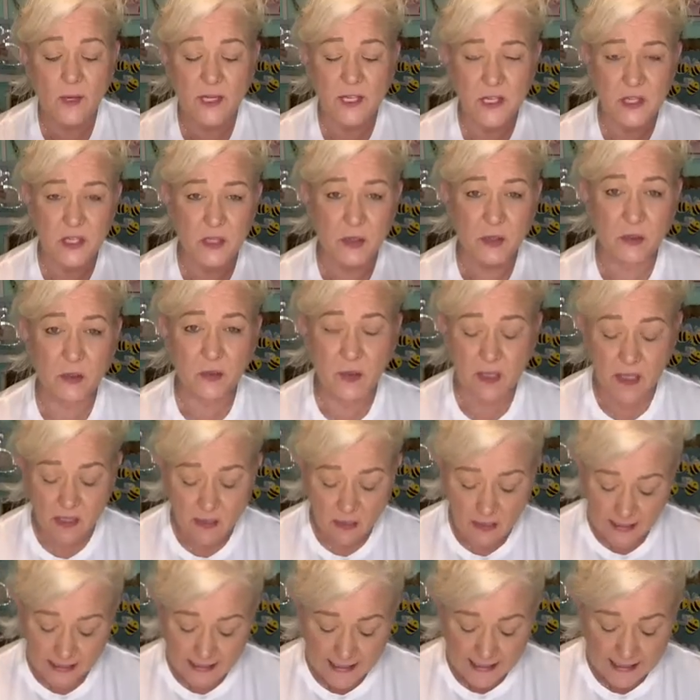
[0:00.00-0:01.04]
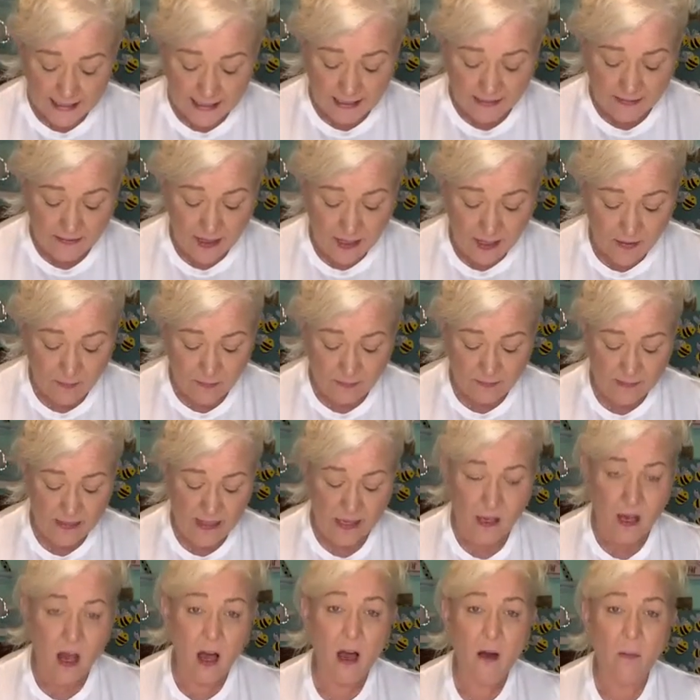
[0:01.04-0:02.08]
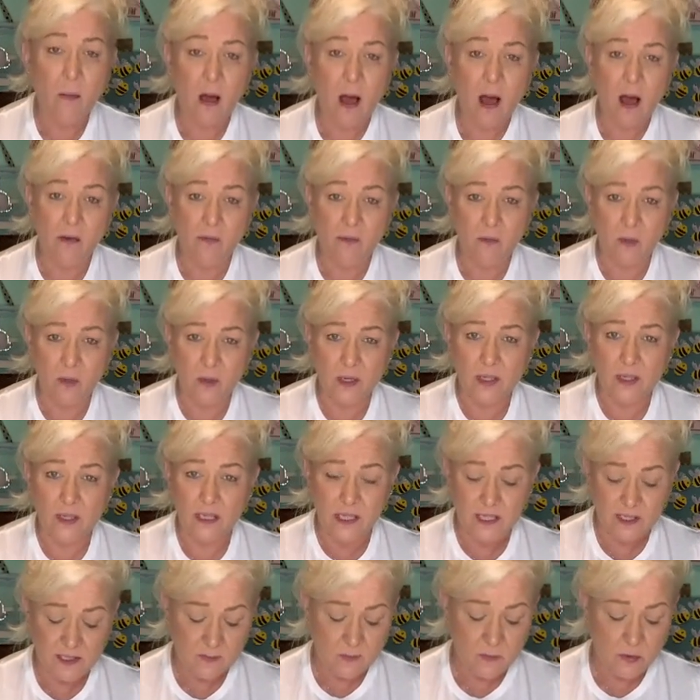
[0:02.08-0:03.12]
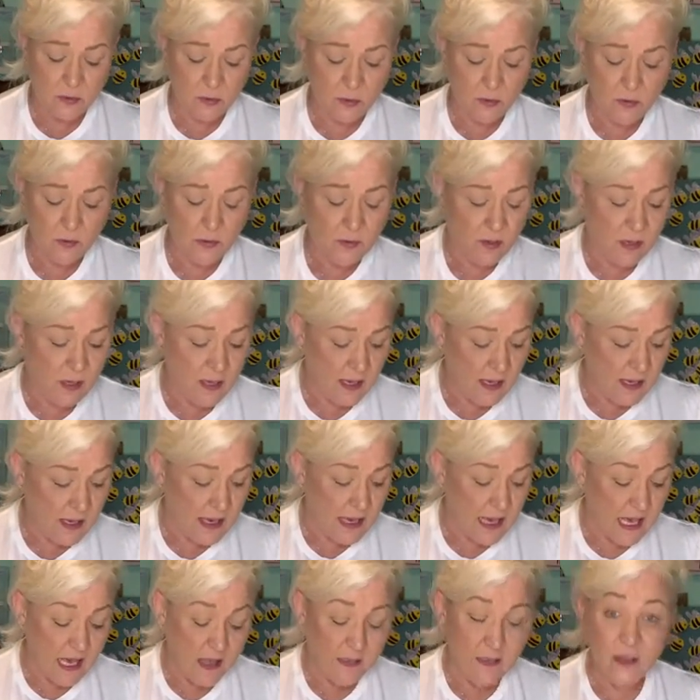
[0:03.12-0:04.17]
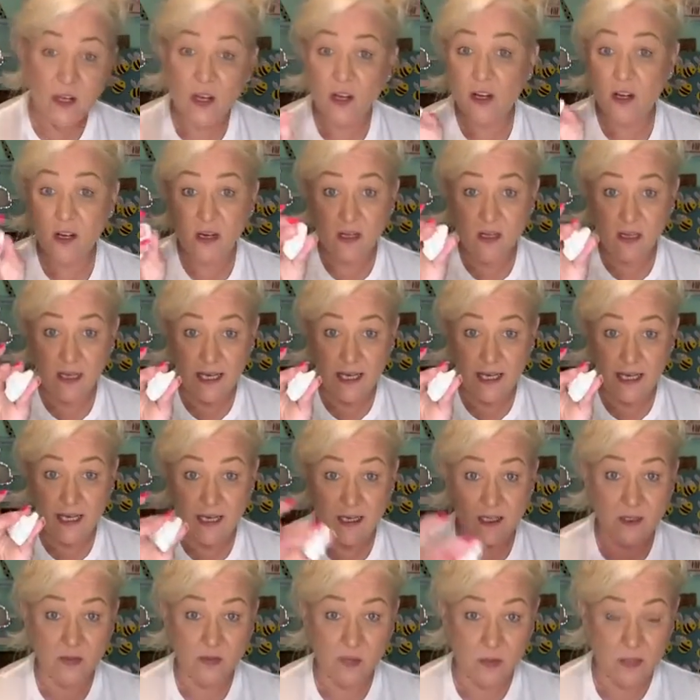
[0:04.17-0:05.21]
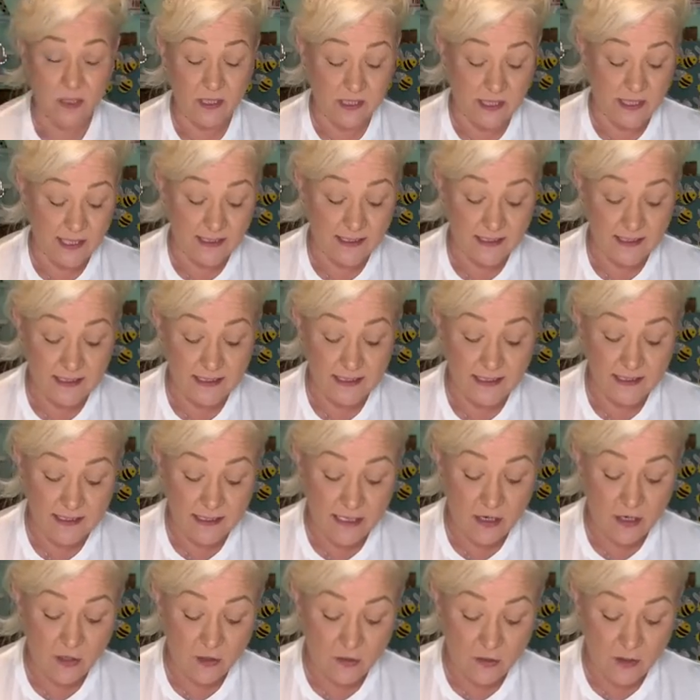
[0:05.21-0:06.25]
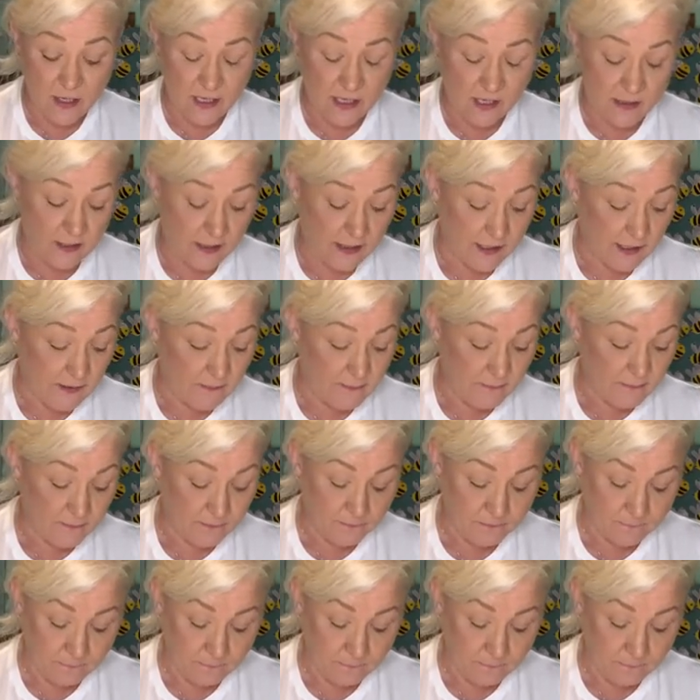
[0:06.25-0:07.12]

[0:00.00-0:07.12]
when we do the clay in them, they come off really smooth and their clay is really nice. This is air dry clay. Barbara